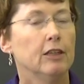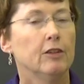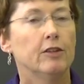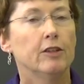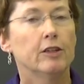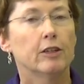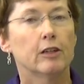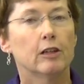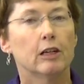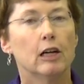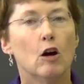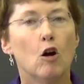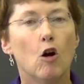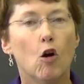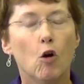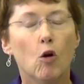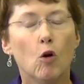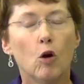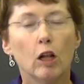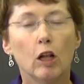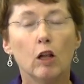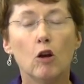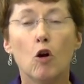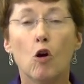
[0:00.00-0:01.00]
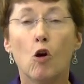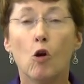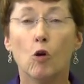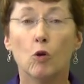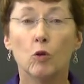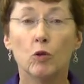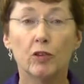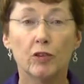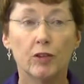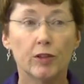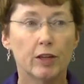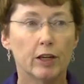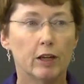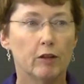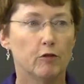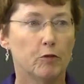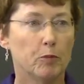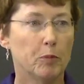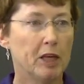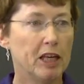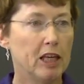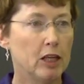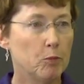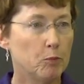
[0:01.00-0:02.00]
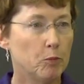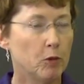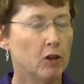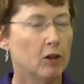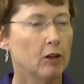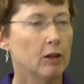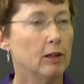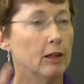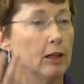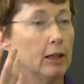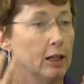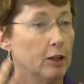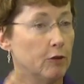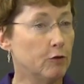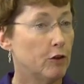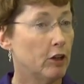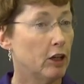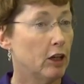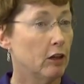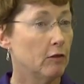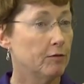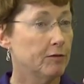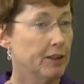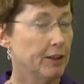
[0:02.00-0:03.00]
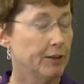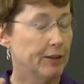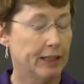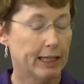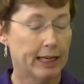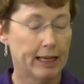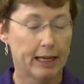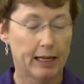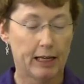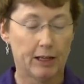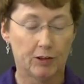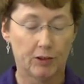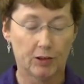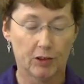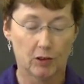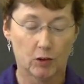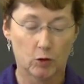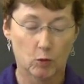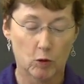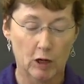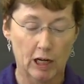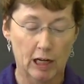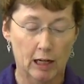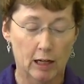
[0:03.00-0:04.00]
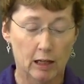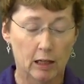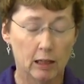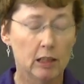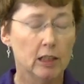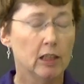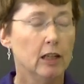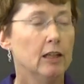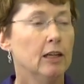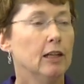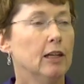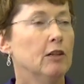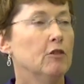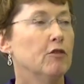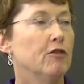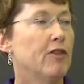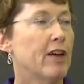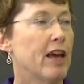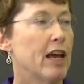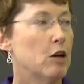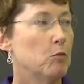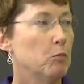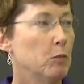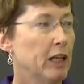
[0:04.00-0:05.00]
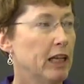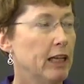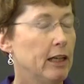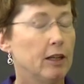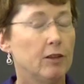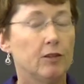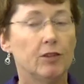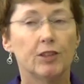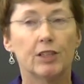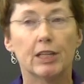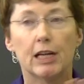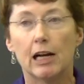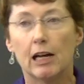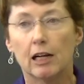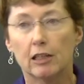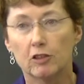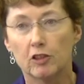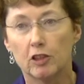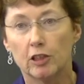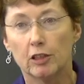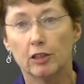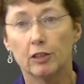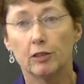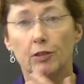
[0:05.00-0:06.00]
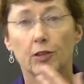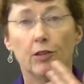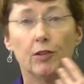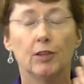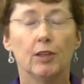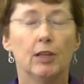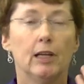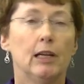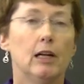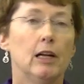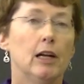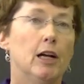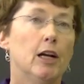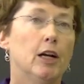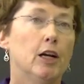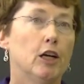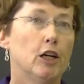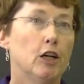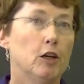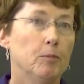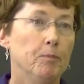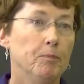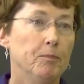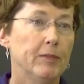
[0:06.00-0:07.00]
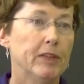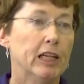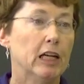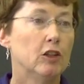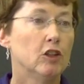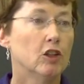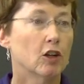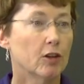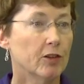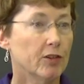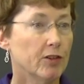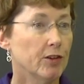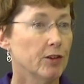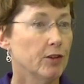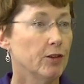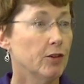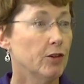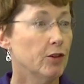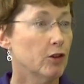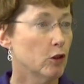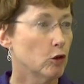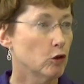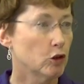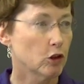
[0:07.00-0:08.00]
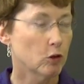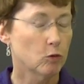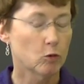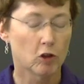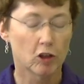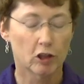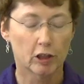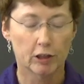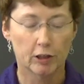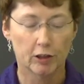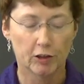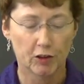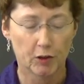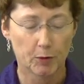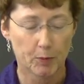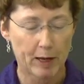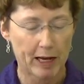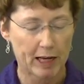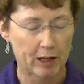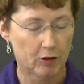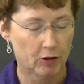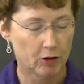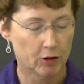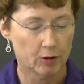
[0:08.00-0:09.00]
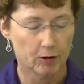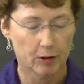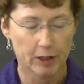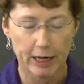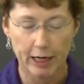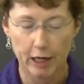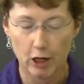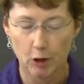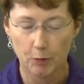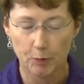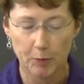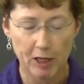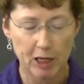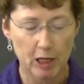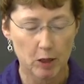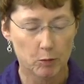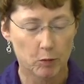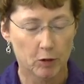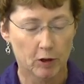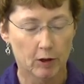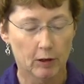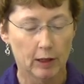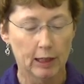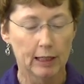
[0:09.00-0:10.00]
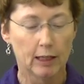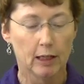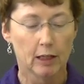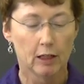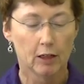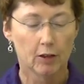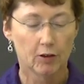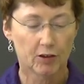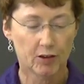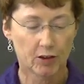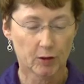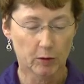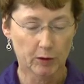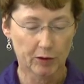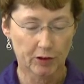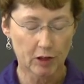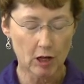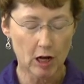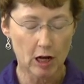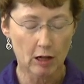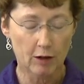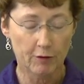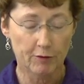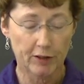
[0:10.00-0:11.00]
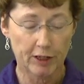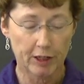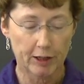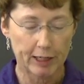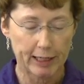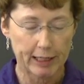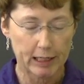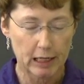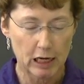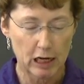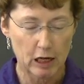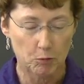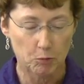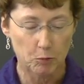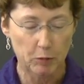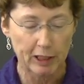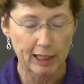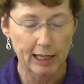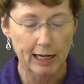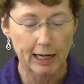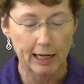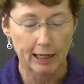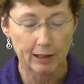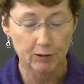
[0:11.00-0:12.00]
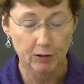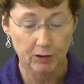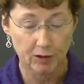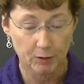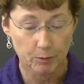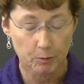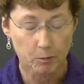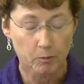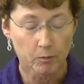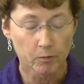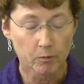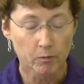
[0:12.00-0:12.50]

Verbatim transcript: There are a whole host of people involved in the case as well: families, doctors, um, nurses, social workers, pastoral care people. So it's all very complex.